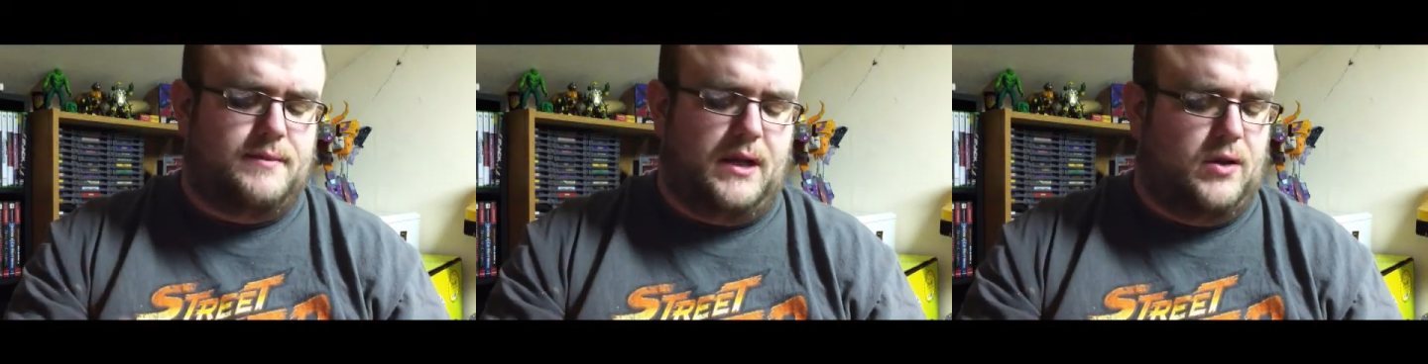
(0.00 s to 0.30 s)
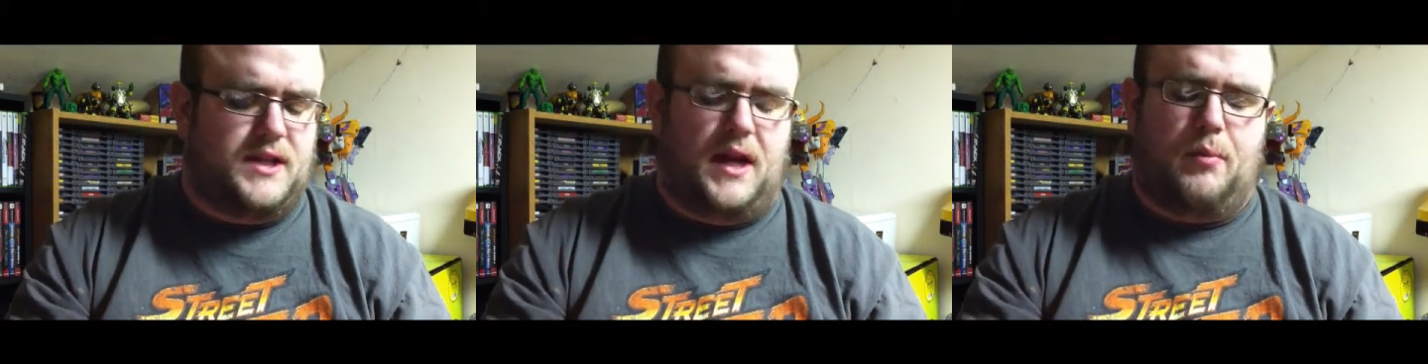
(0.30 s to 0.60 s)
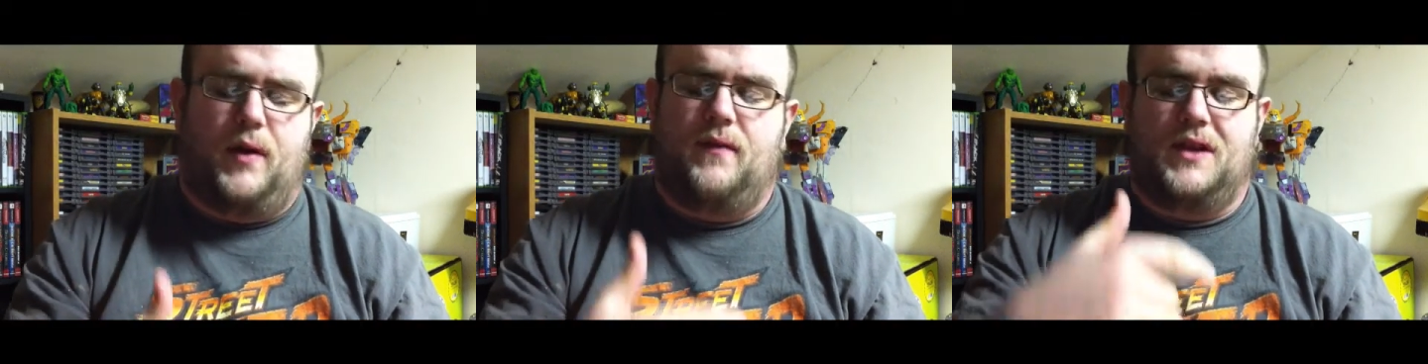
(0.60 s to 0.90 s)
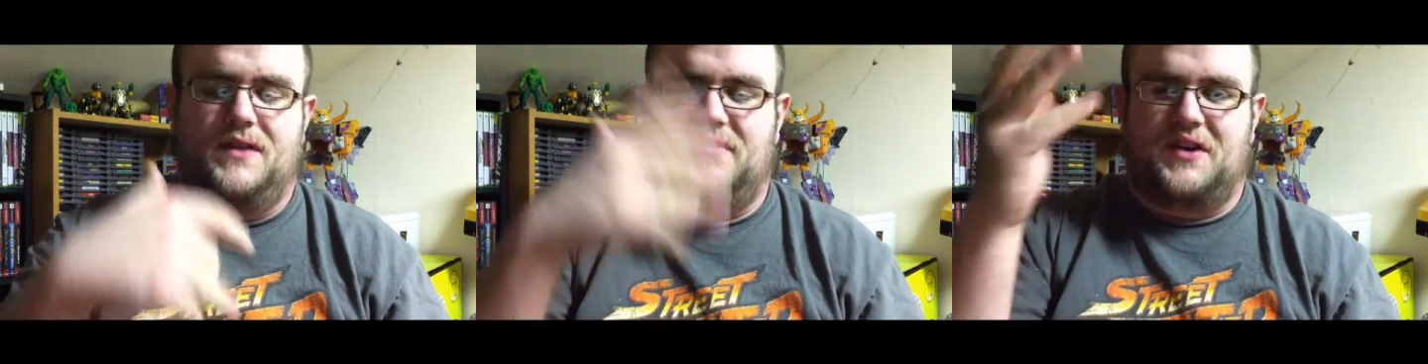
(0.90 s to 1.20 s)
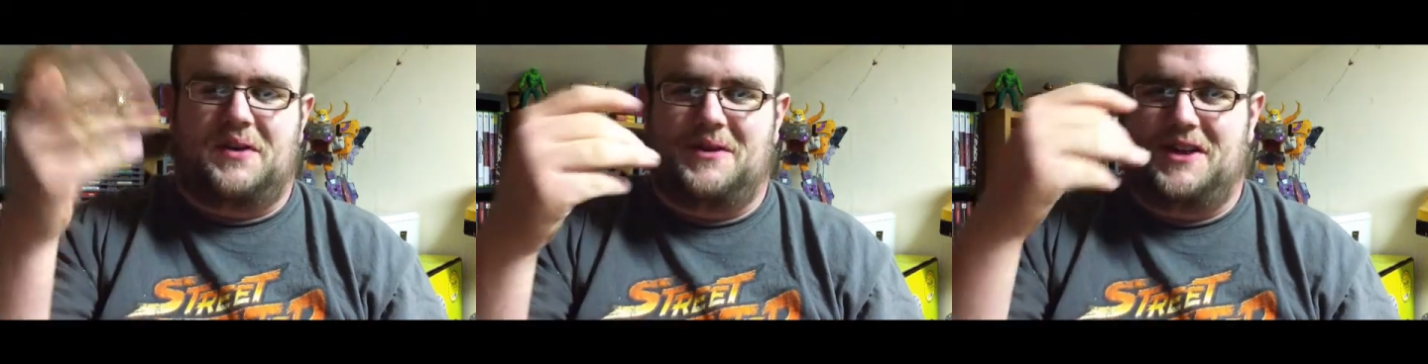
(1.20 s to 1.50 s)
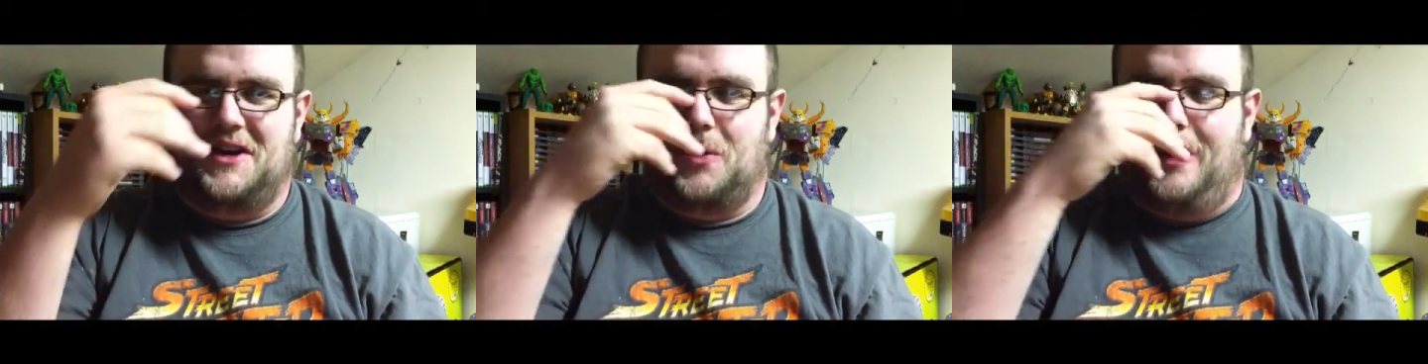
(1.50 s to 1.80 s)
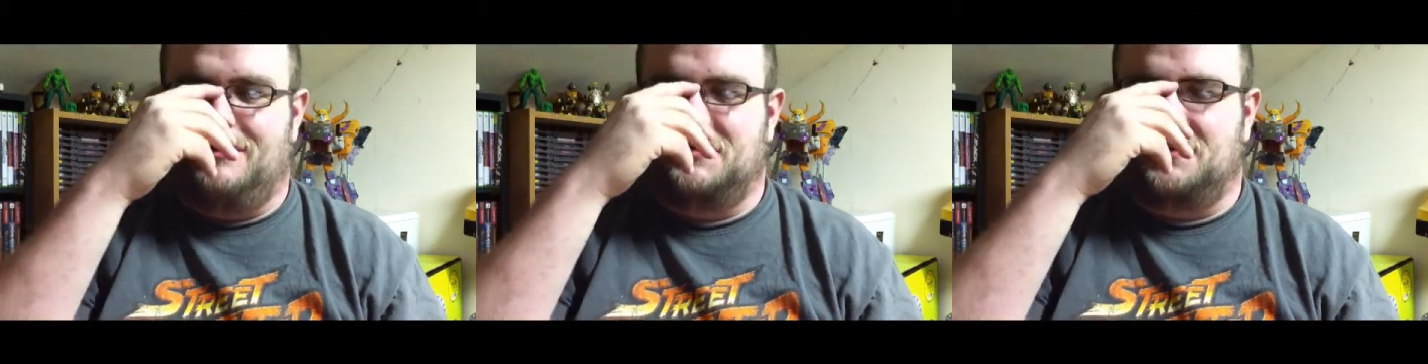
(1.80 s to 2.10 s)
I looked at it briefly to figure out what the other
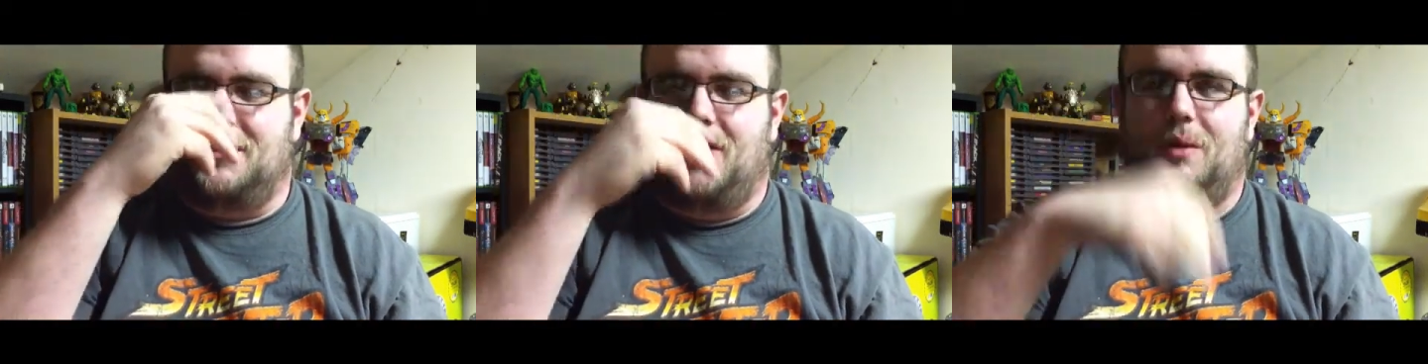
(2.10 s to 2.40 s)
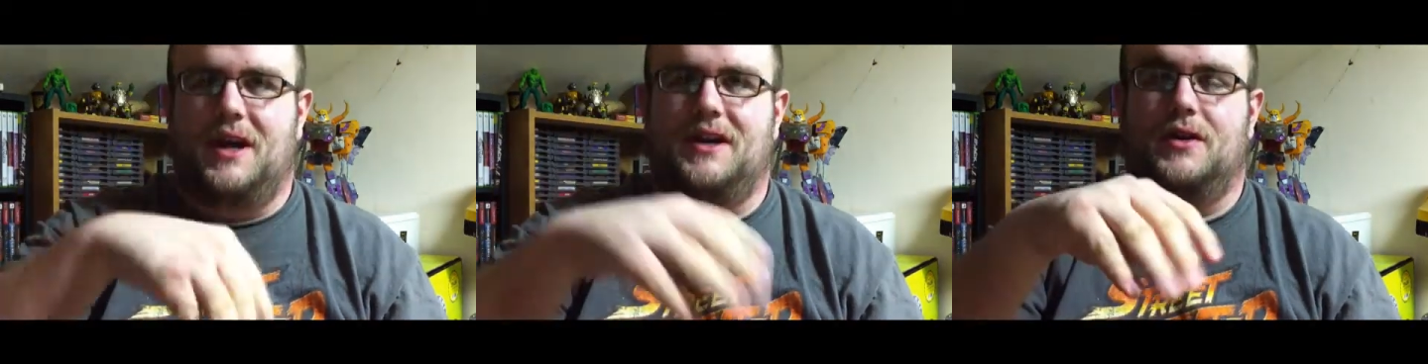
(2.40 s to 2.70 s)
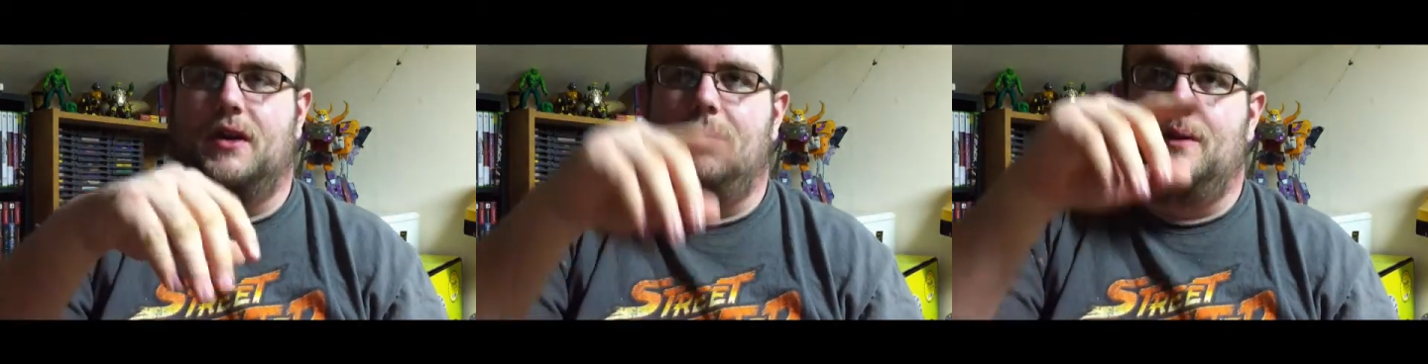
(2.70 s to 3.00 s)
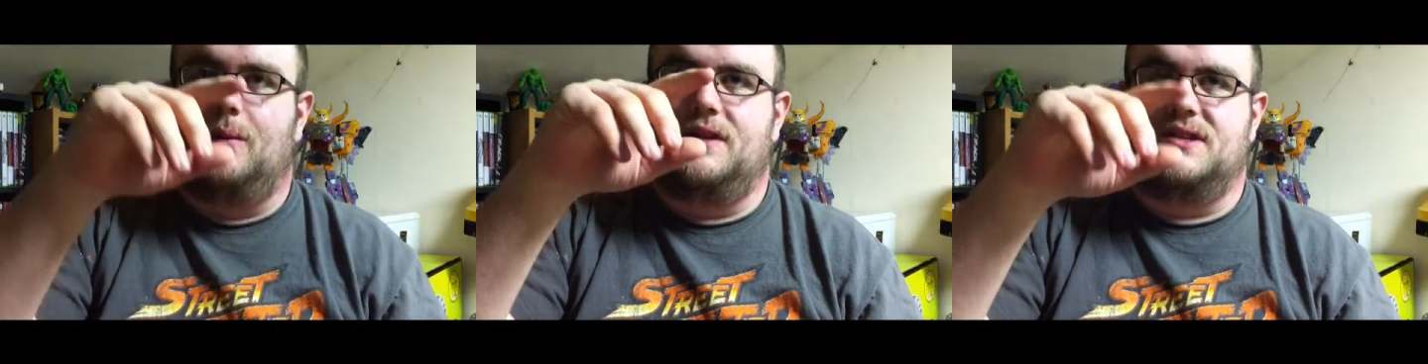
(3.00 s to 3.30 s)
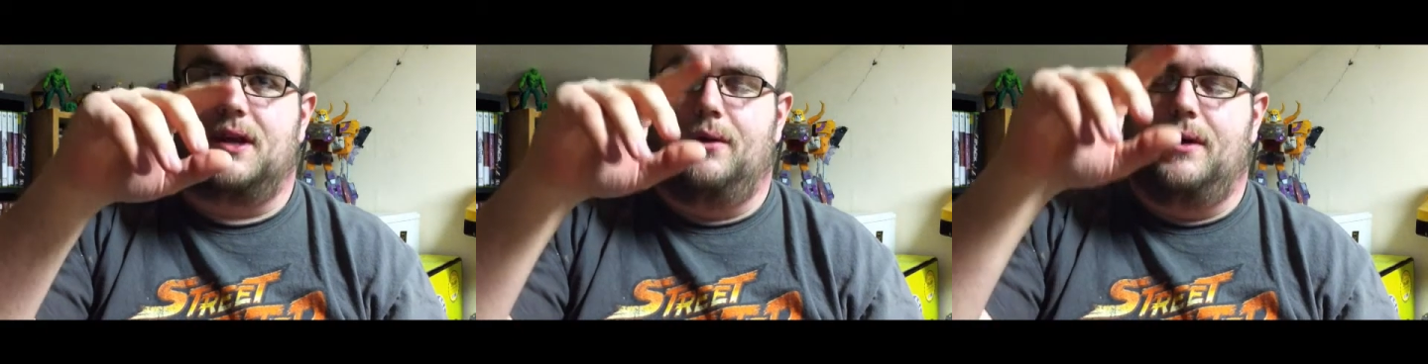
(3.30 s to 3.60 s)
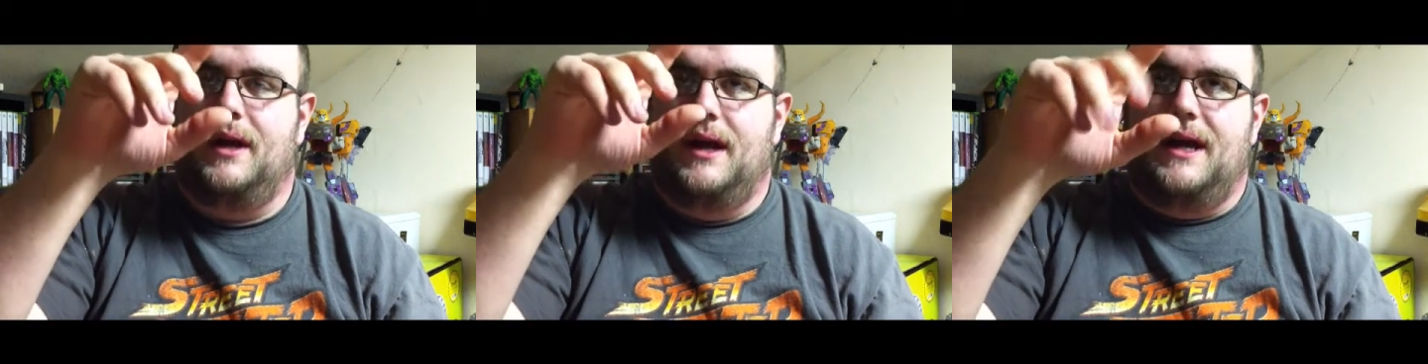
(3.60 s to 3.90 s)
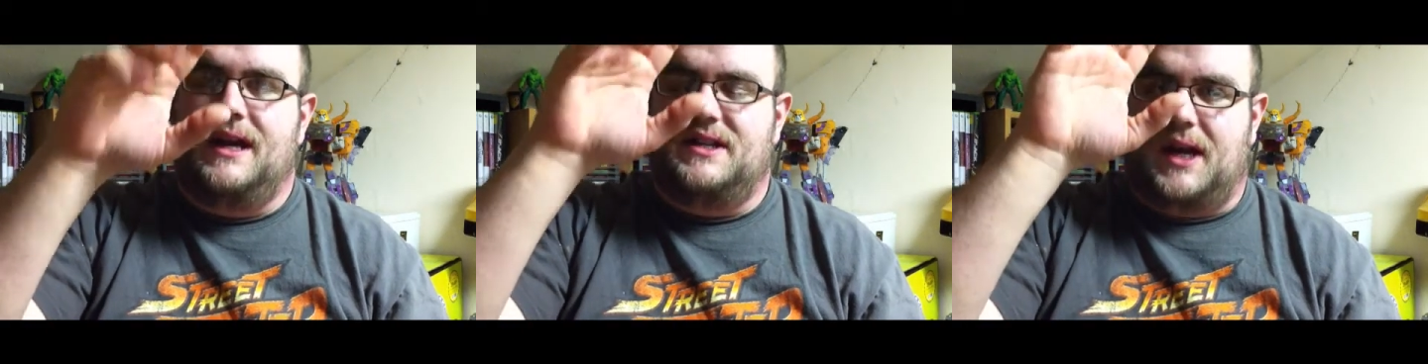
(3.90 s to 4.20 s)
weapons were called, but I didn't look up this other one.
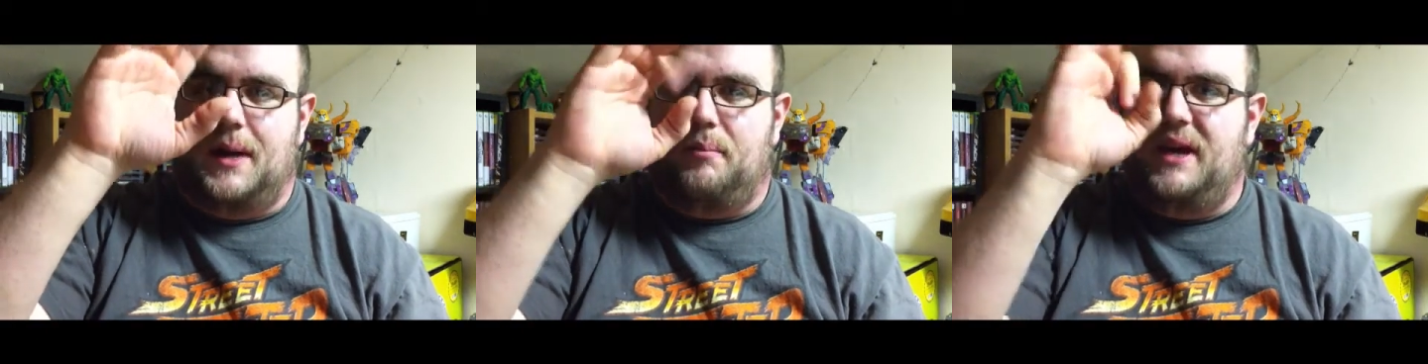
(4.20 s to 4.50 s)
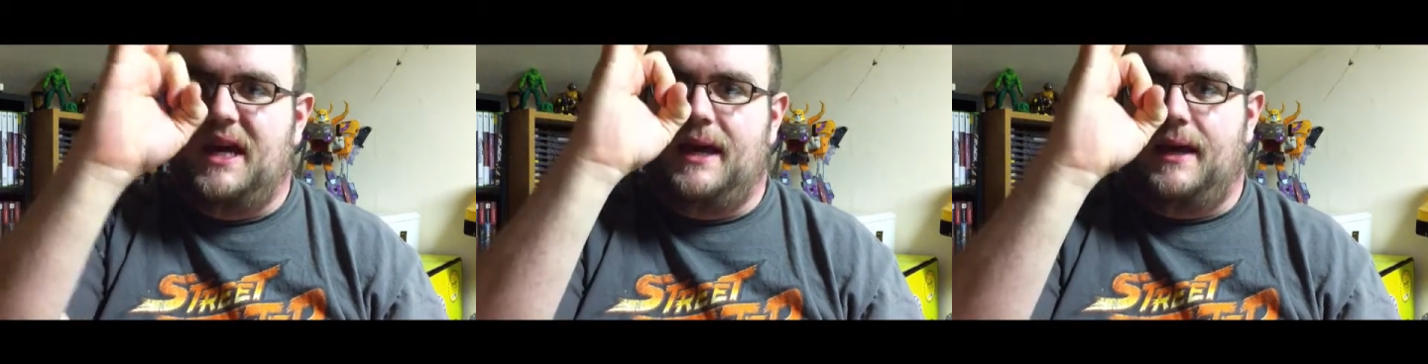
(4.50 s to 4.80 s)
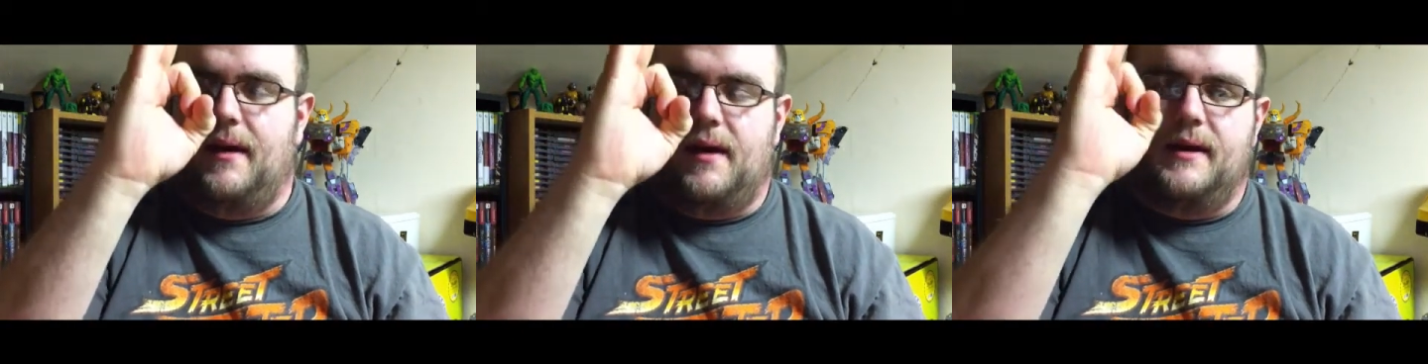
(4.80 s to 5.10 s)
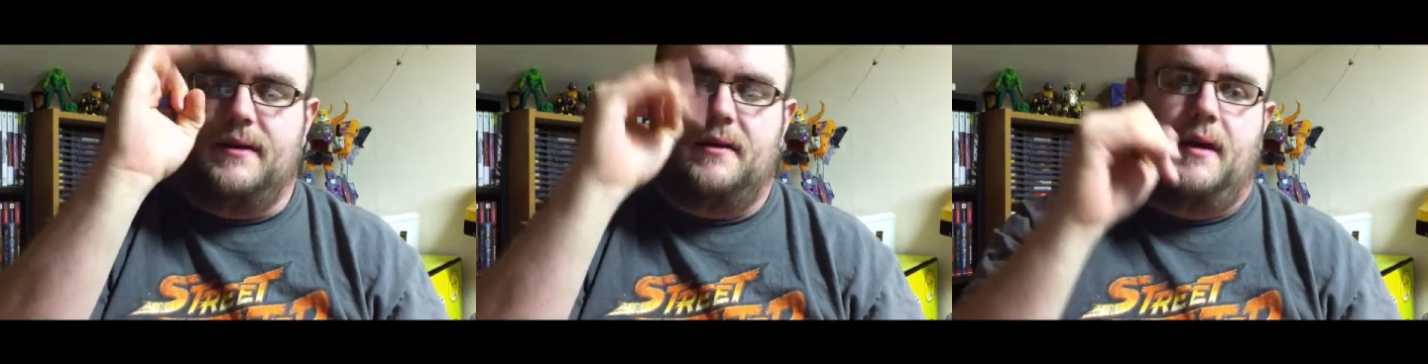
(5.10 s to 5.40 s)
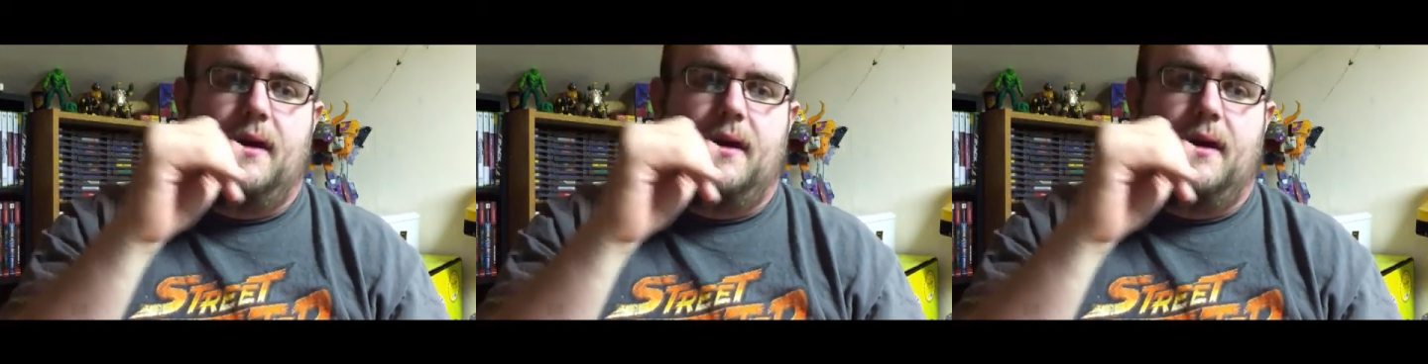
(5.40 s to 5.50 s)
It's got a P on it,